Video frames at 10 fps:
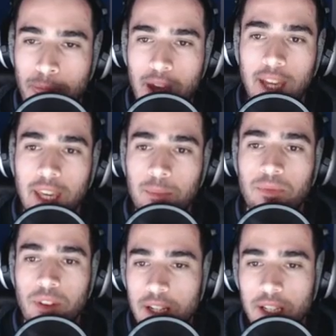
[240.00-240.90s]
I keep
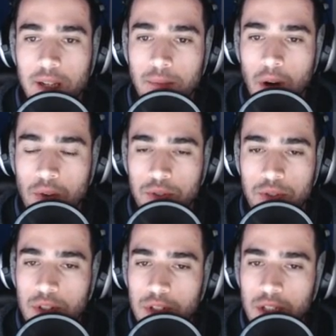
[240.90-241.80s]
finding the most
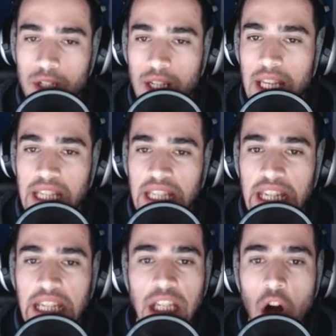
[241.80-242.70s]

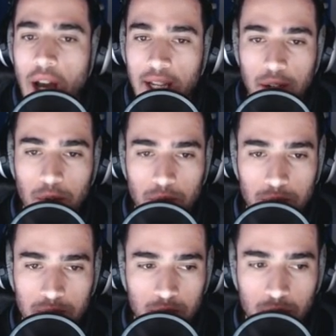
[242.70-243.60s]
idiotic
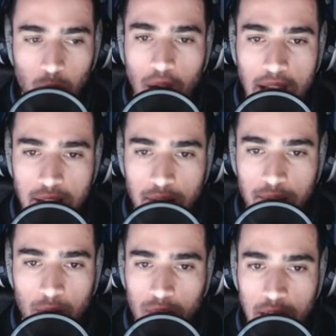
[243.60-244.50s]
ways of
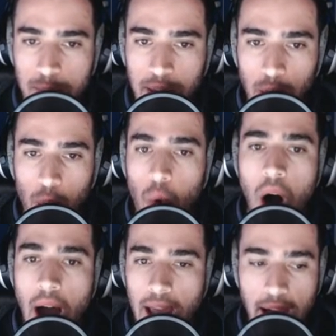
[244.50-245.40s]
explaining
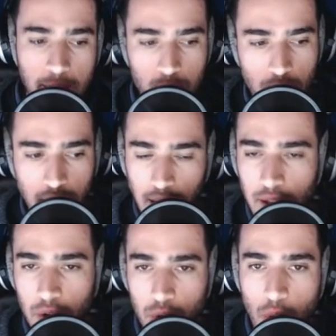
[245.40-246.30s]
why I am running
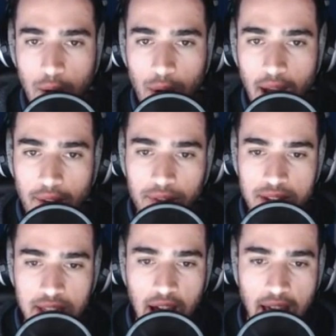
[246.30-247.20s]
or why do I have
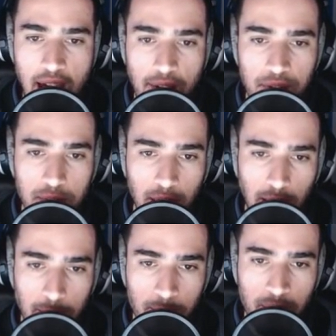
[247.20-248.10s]
this guy after me.
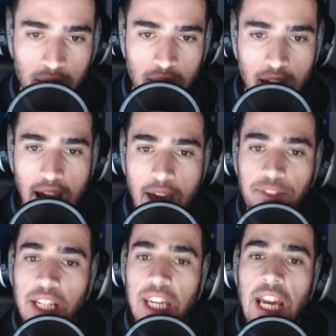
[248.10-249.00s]
I have
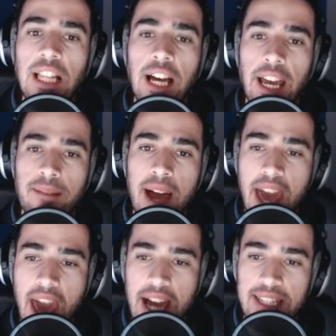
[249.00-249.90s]
tequila in my
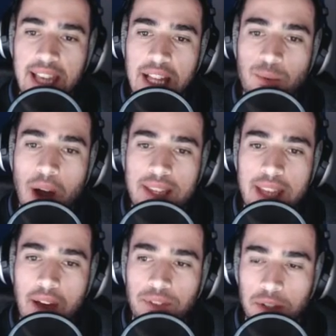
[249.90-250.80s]
hands, that's why he's
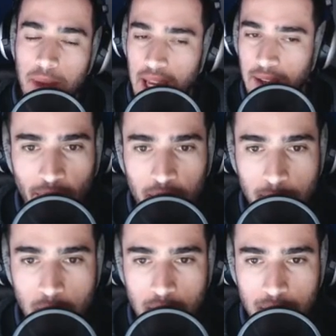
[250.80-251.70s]
after me.
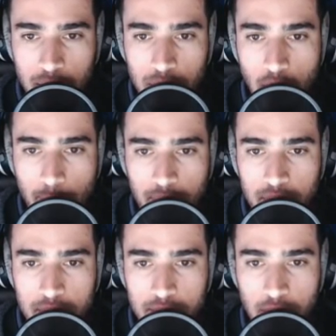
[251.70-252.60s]
Come on, Dunlop,
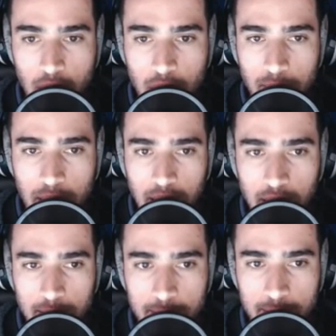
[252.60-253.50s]
follow me.
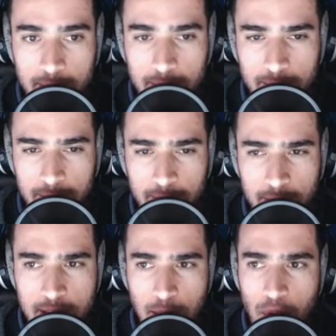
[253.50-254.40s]

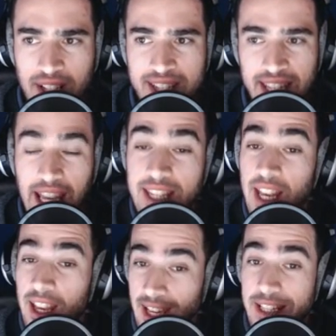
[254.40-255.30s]
Someone stinks?
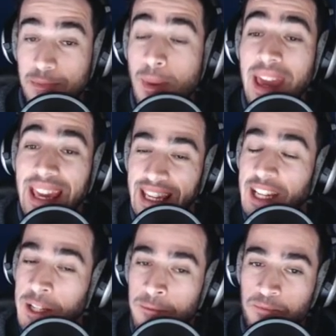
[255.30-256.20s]
It's me!
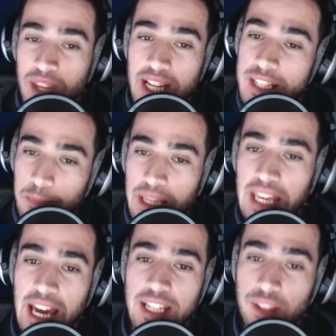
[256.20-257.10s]
It's me
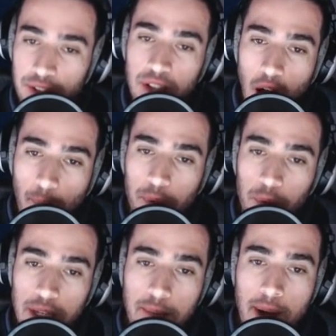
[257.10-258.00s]
and Dunlop.
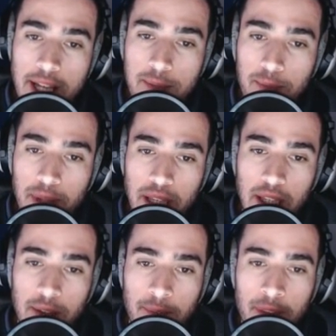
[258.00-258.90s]
We must be
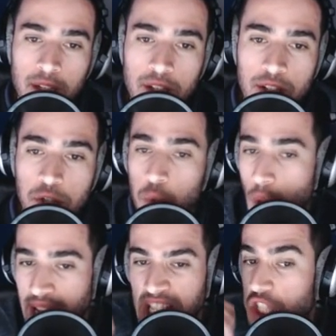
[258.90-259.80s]
just
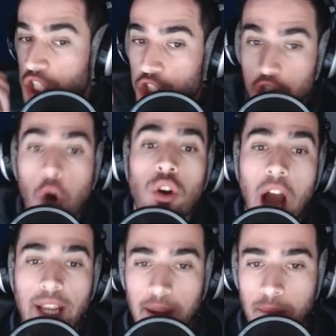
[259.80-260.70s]
sweating so
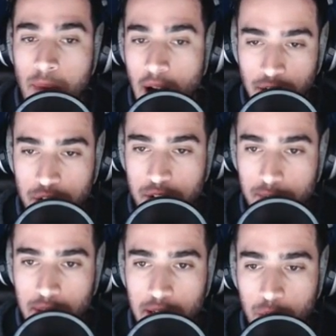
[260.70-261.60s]
goddamn much
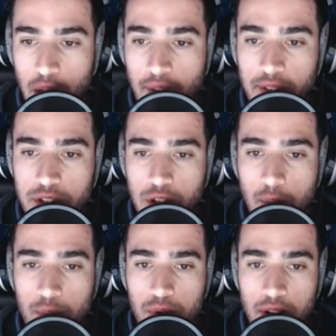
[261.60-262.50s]
because we haven't
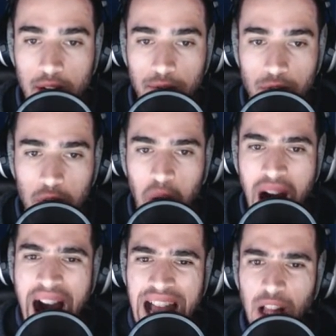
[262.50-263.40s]
stopped running for a
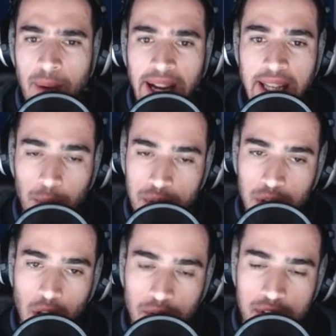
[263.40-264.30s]
while. Oh my god, that was
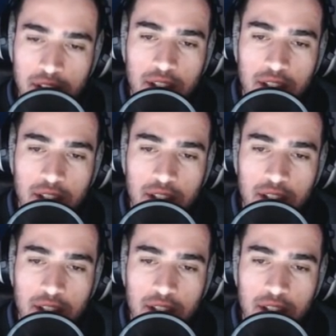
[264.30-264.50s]
close.